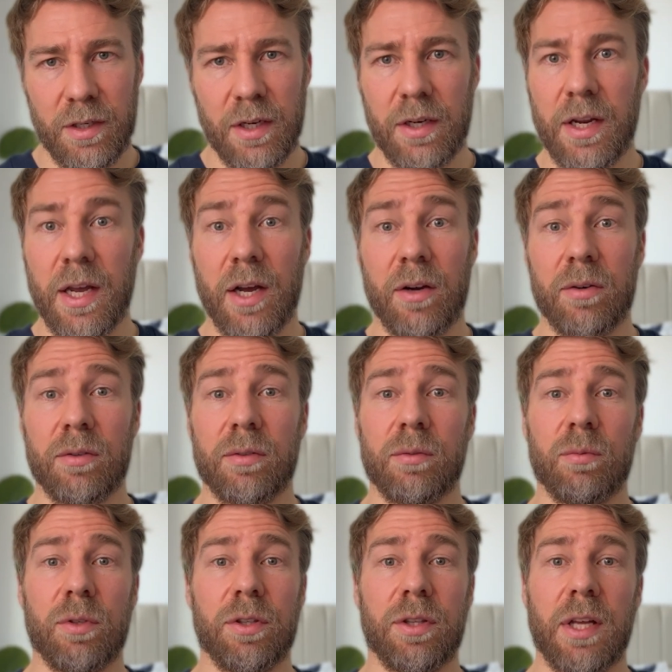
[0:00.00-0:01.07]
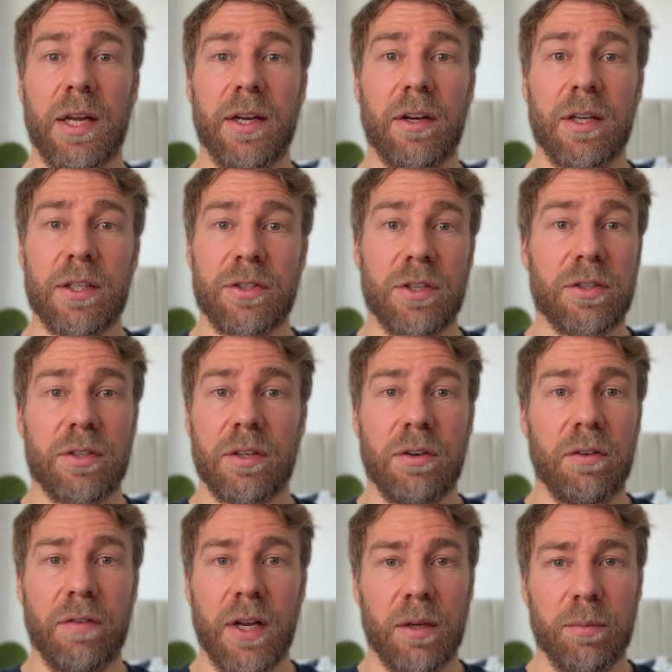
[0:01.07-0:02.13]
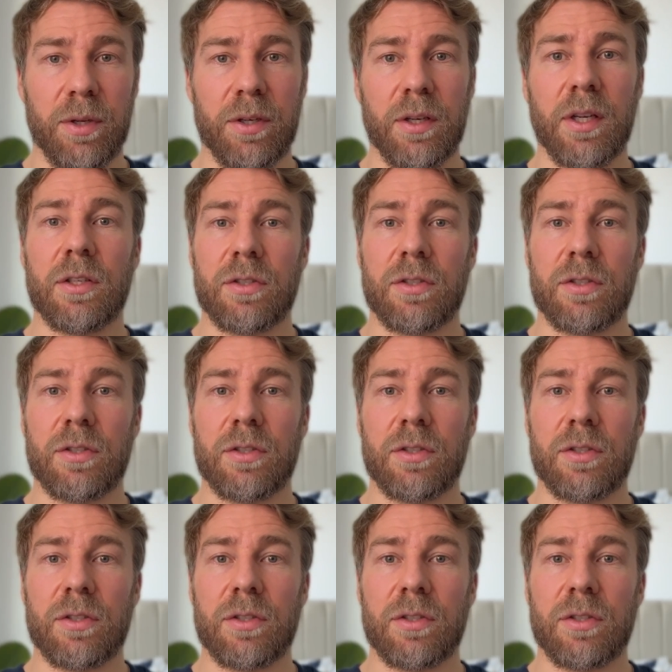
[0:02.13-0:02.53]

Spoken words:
and now with AI-assisted development,